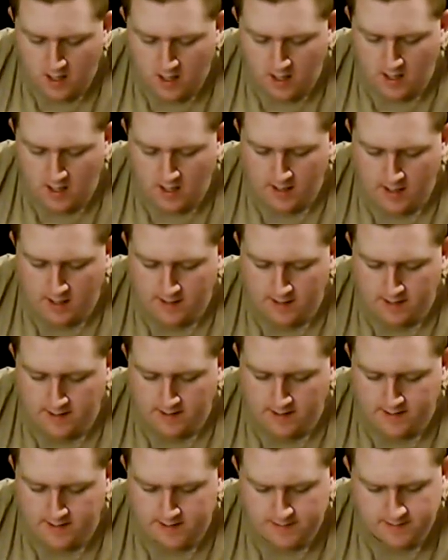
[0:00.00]

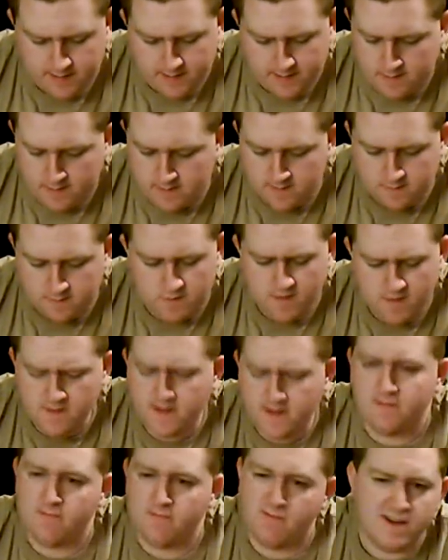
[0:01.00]
Jeez, I'm
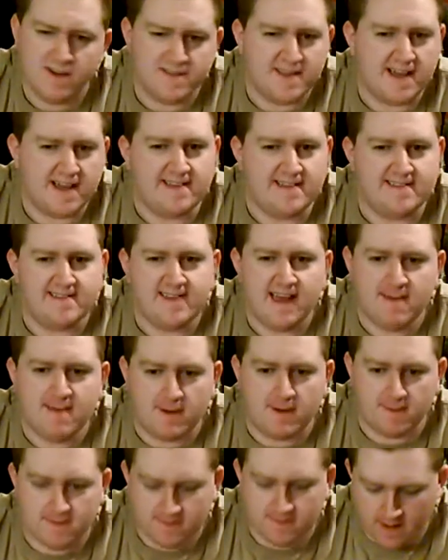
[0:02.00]
trying to think of what else I can
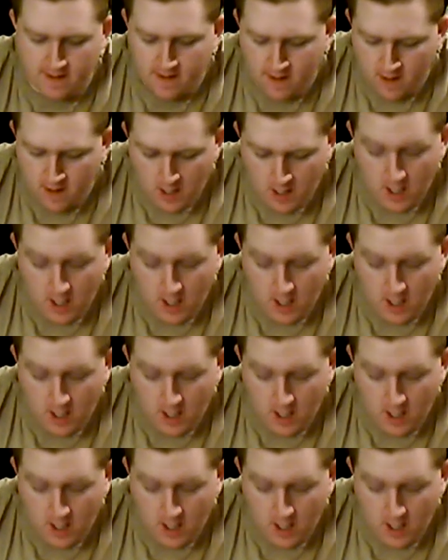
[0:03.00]
say about this guy.